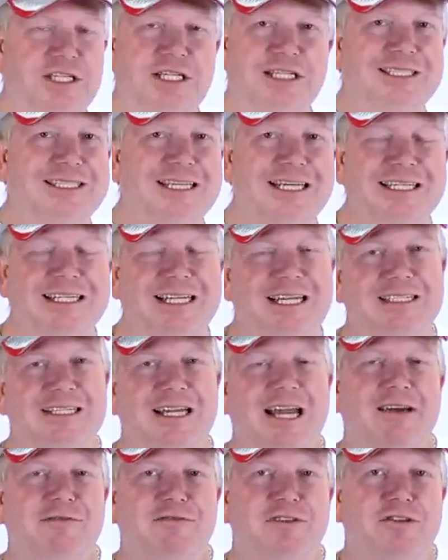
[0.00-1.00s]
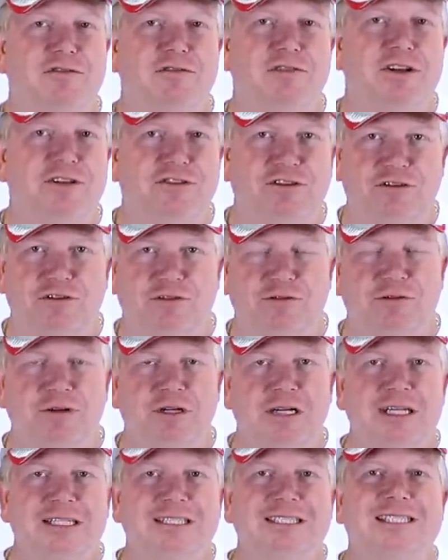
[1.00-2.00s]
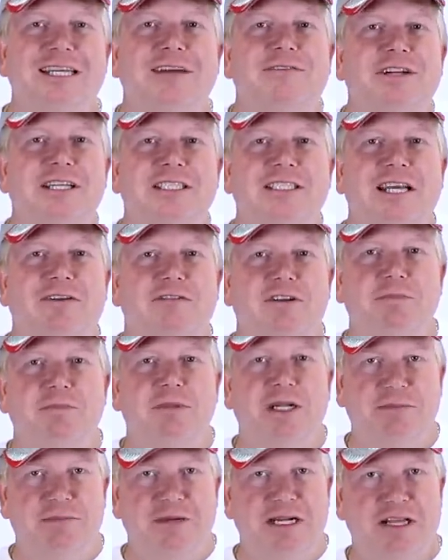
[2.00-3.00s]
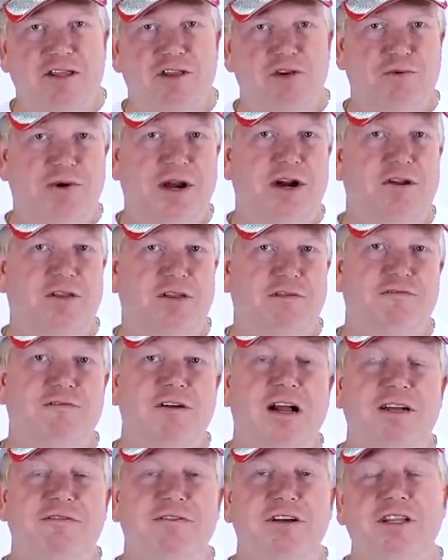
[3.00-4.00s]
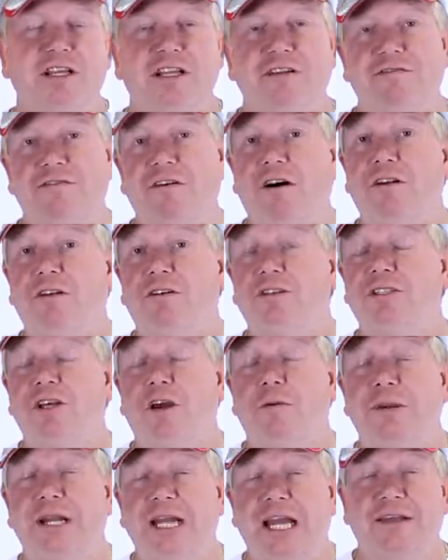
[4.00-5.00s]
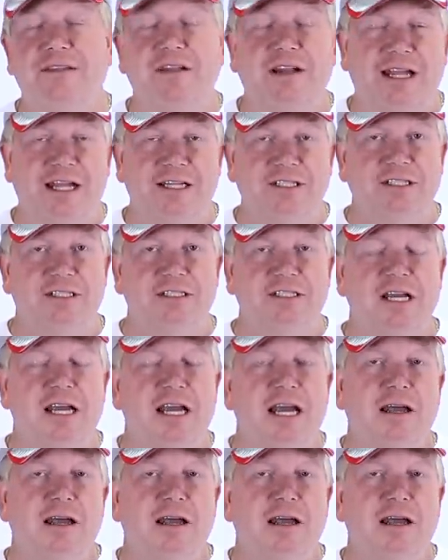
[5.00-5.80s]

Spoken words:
As you can see, it doesn't have the traditional 77mm thread on the front of it that you find on so many other lenses,